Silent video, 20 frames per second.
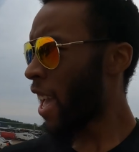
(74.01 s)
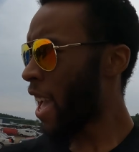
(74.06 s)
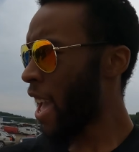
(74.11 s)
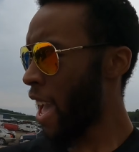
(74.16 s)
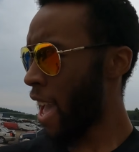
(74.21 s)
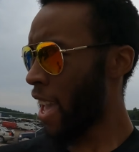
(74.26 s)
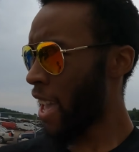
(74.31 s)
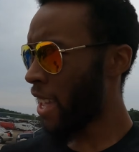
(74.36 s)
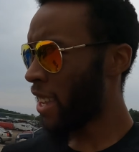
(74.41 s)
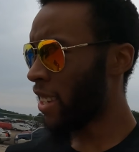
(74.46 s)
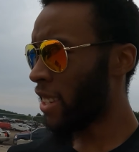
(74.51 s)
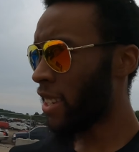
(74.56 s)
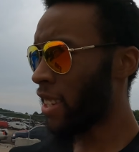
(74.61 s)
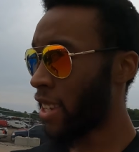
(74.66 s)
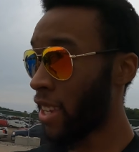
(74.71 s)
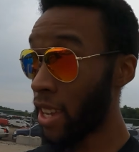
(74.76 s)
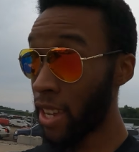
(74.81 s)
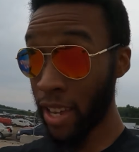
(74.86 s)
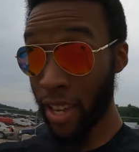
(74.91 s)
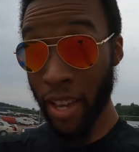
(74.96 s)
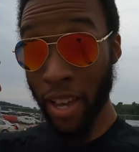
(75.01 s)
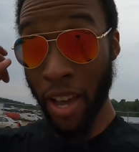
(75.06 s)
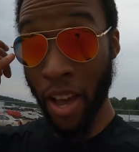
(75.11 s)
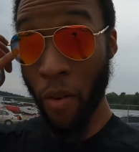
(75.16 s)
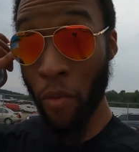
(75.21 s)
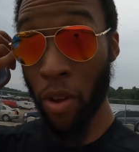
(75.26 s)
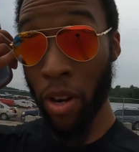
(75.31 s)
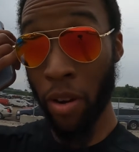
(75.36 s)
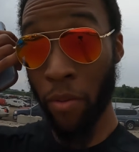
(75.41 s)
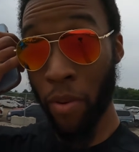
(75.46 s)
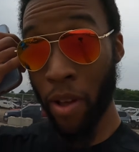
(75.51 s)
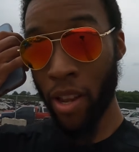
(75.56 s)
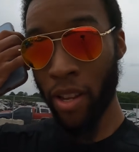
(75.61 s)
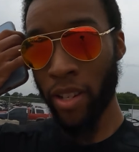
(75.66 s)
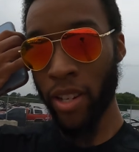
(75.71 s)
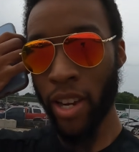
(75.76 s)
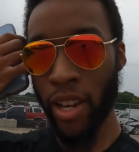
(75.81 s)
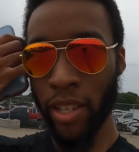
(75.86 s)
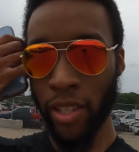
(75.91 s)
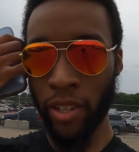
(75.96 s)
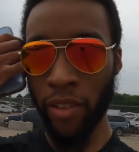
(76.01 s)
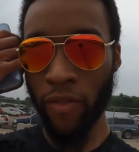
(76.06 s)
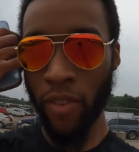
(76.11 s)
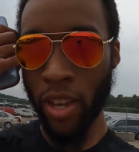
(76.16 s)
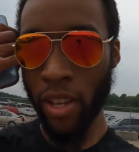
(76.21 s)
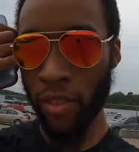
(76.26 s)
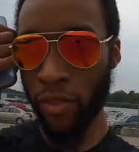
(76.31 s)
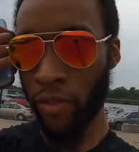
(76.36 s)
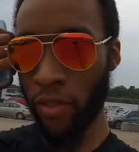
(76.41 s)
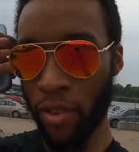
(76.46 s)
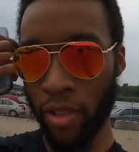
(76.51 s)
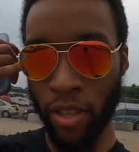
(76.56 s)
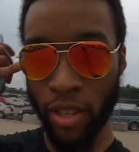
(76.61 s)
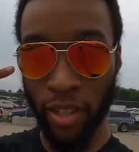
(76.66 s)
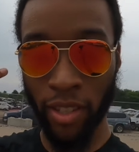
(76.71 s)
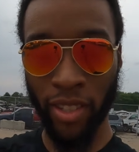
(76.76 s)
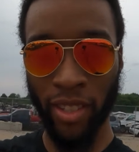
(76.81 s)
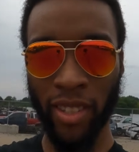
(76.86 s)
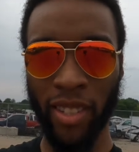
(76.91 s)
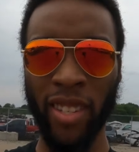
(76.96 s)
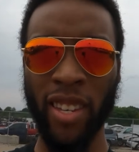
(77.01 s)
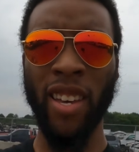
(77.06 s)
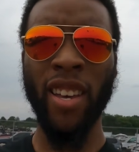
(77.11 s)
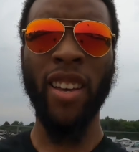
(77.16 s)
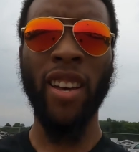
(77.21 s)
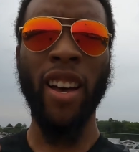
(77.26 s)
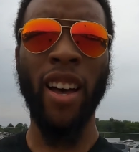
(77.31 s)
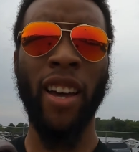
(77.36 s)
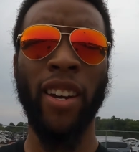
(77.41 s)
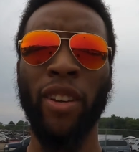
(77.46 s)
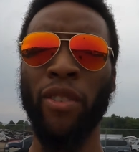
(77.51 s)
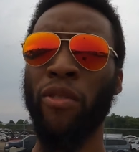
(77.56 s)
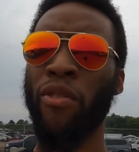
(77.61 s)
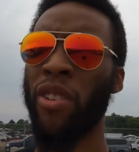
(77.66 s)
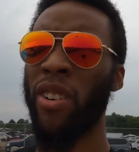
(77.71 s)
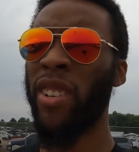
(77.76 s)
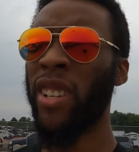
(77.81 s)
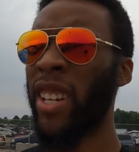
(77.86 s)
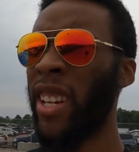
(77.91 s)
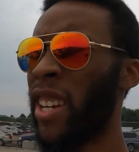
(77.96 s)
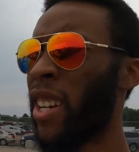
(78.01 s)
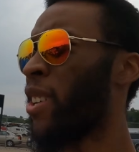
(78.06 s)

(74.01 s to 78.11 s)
and I want to apologize in advance for this audio quality.